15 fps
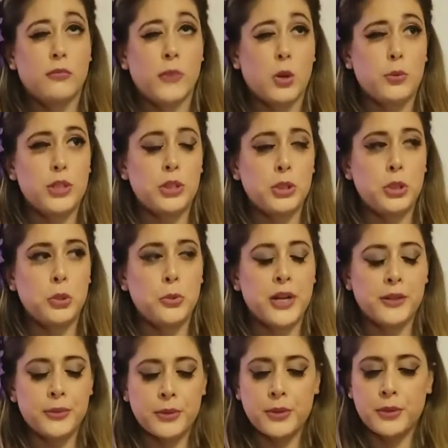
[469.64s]
we did 2
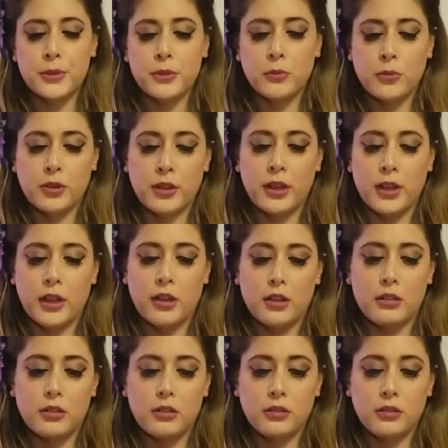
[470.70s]
ounces. We're gonna add